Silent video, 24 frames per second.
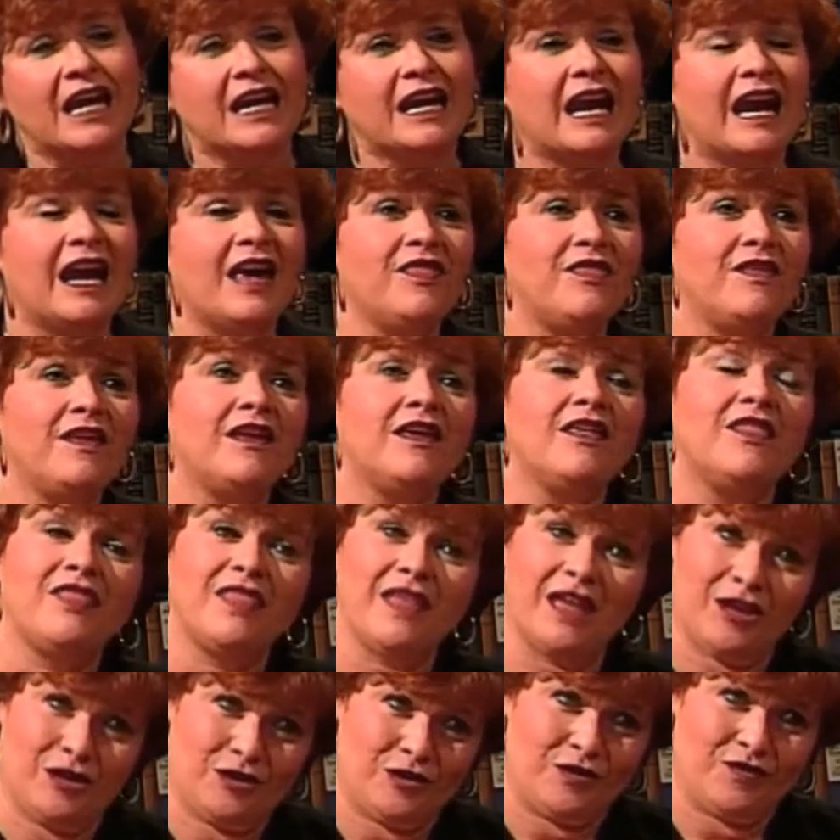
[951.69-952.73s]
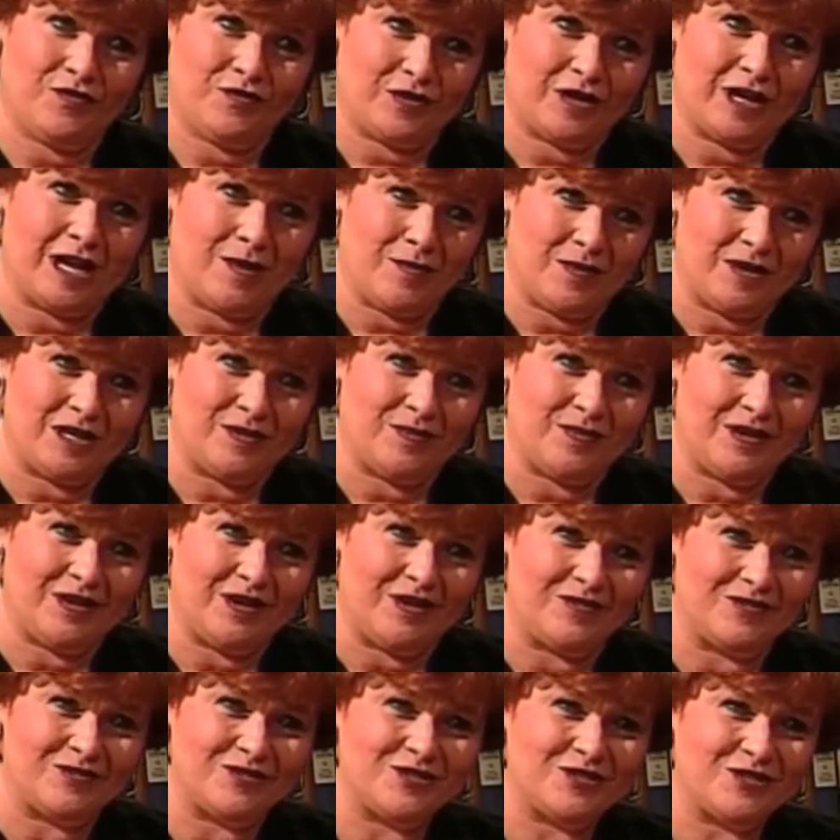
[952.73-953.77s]
Kathy, thank you for coming to be
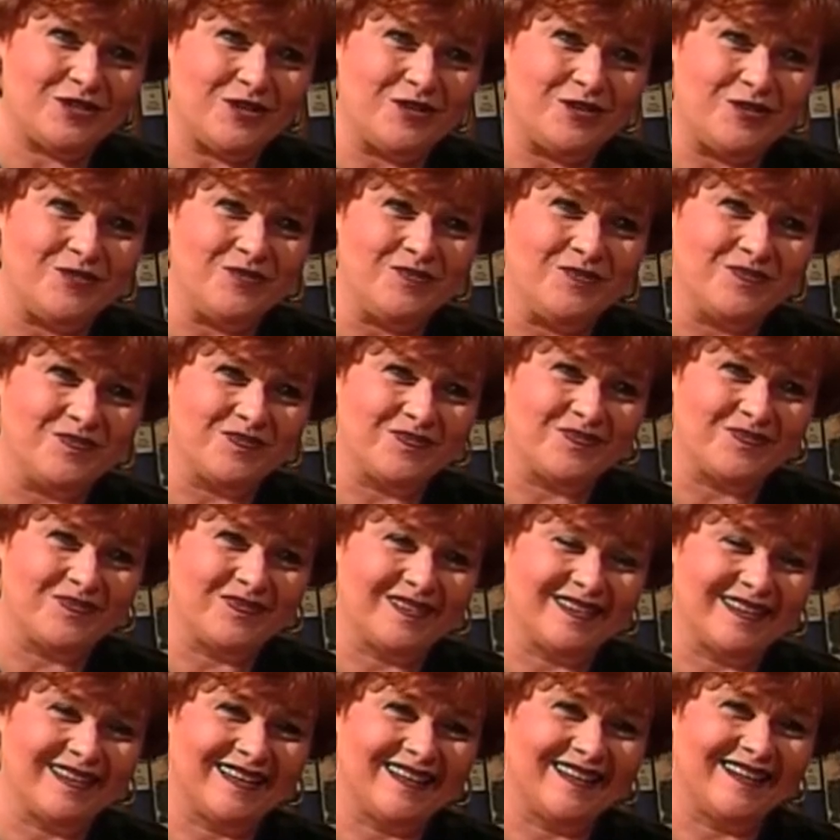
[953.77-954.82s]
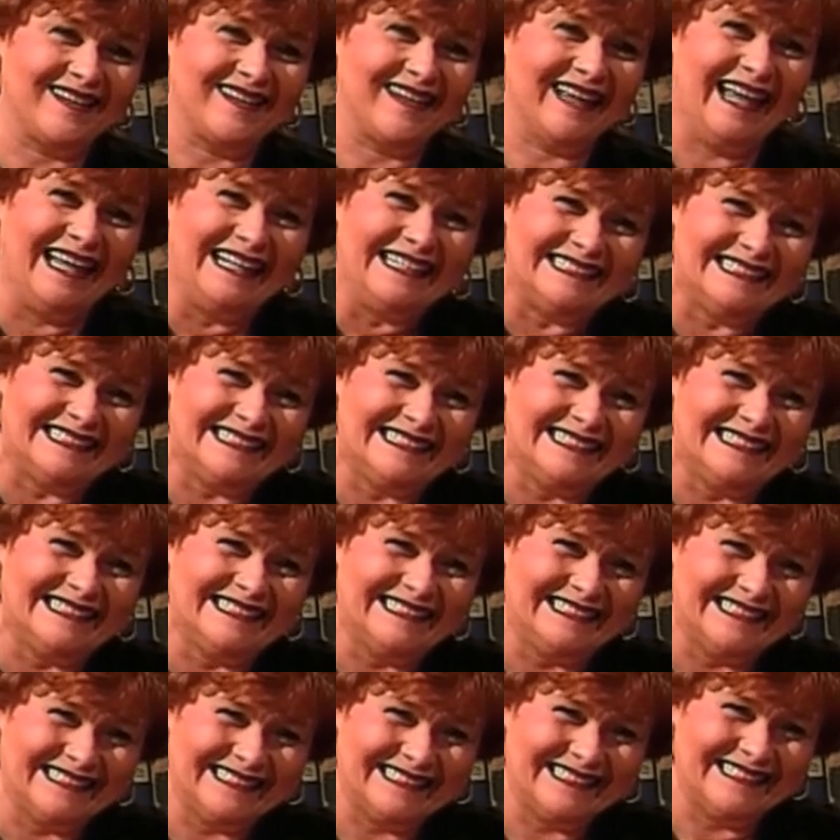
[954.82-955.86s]
on the show. Oh, it's always a pleasure to
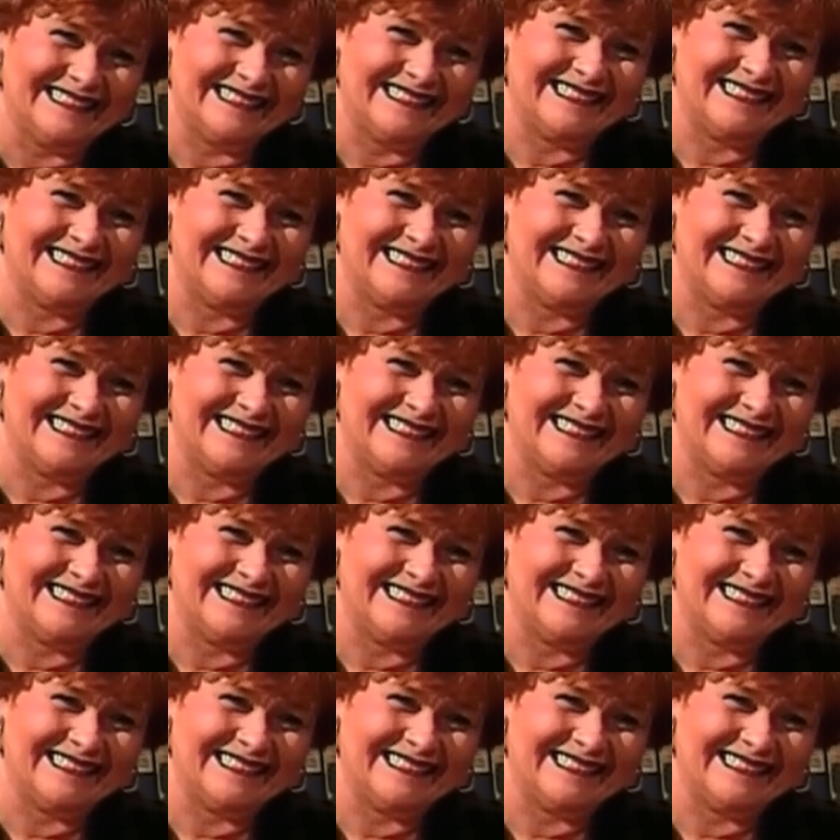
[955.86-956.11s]
be with you,